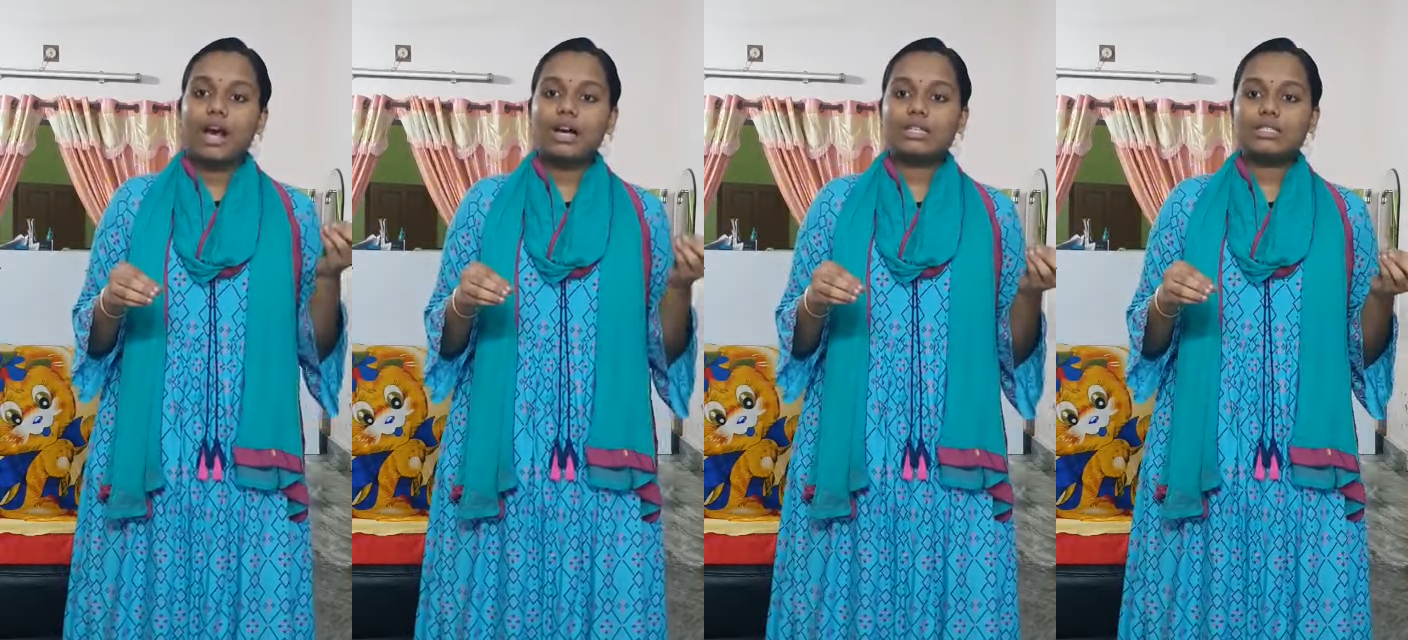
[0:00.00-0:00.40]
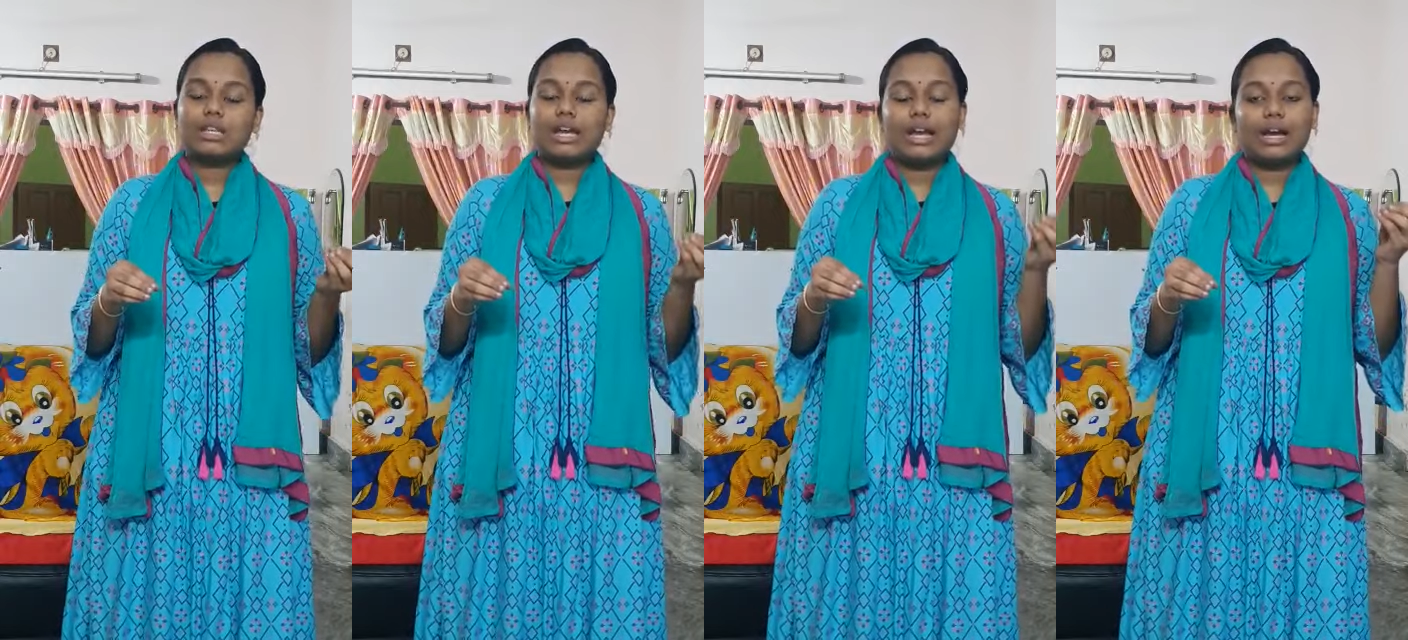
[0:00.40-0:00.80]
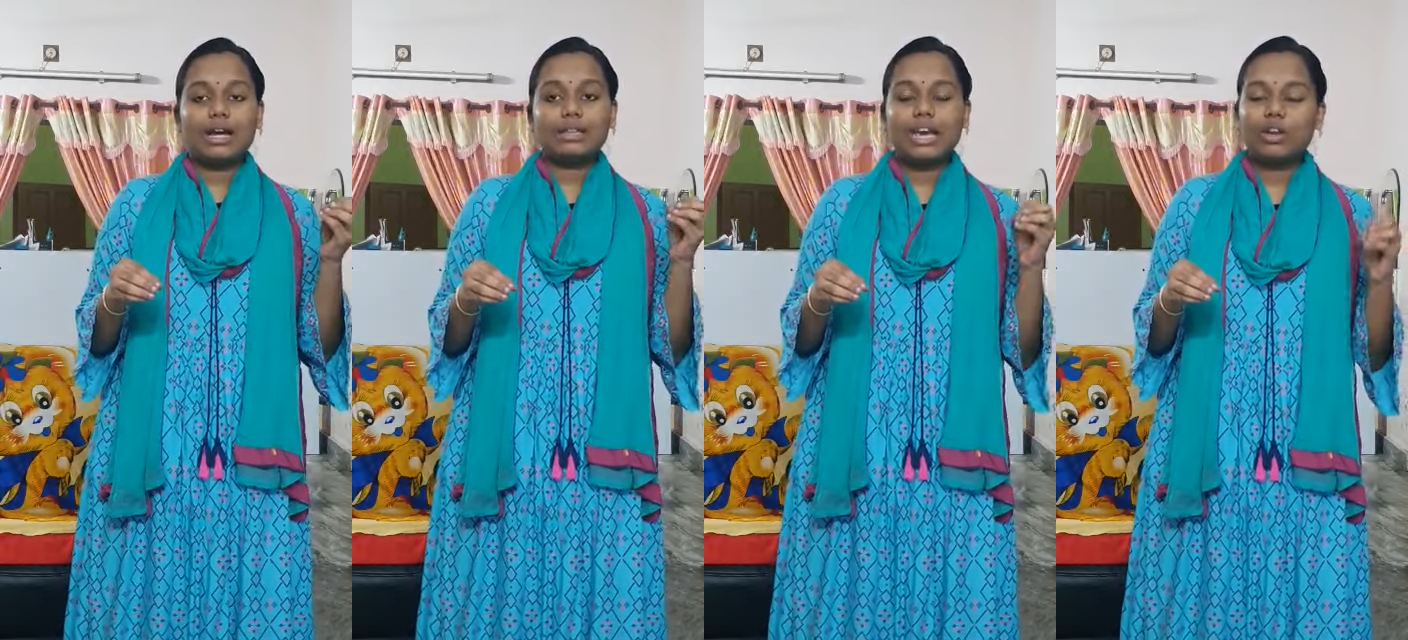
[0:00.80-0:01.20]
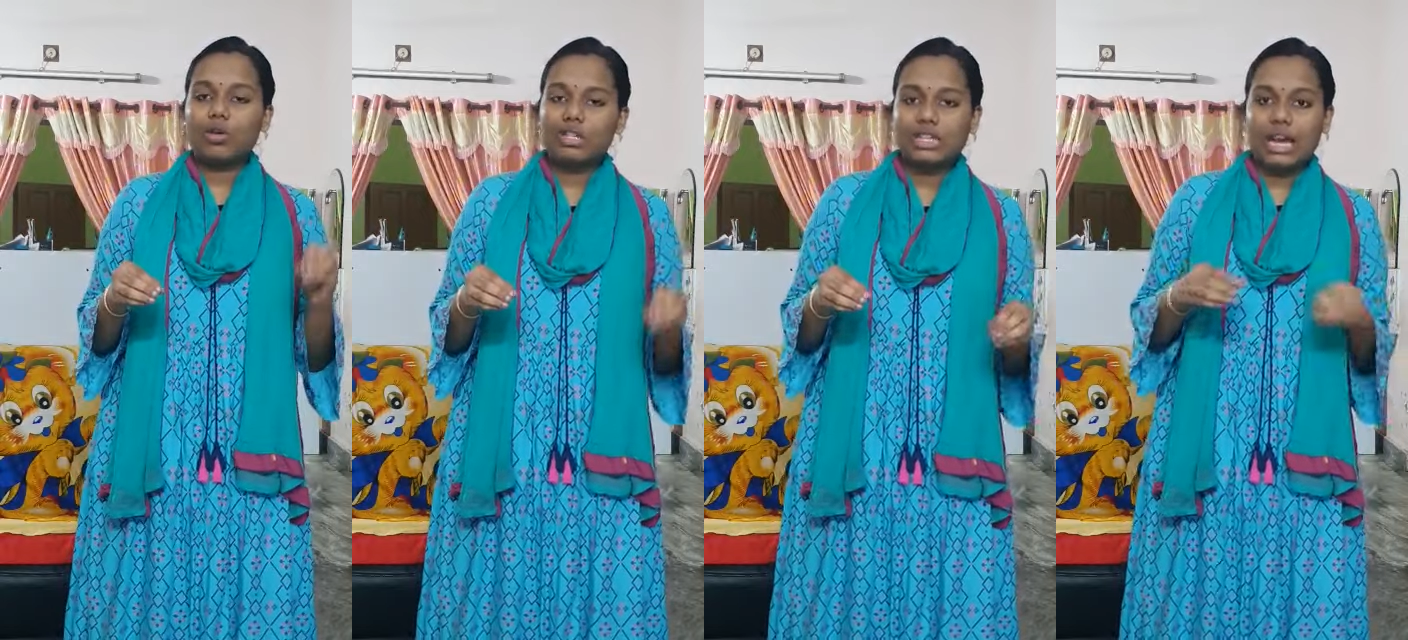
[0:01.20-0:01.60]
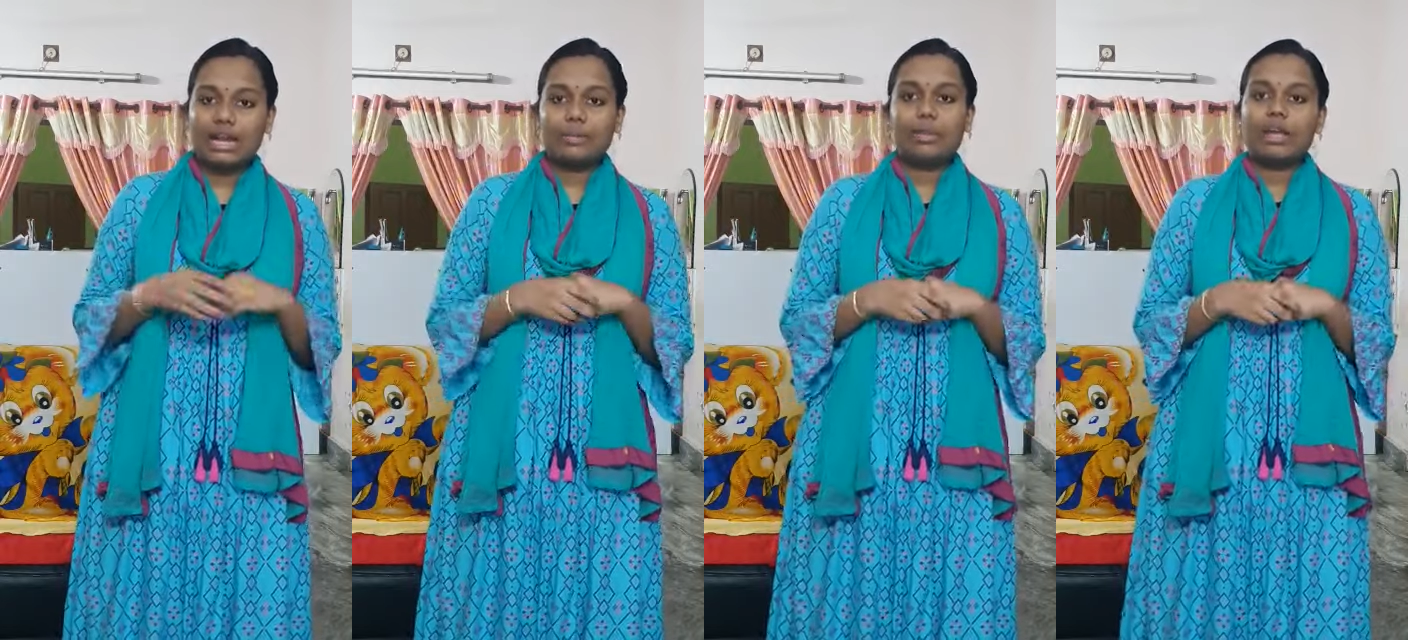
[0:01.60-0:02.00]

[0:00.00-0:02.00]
as their own child.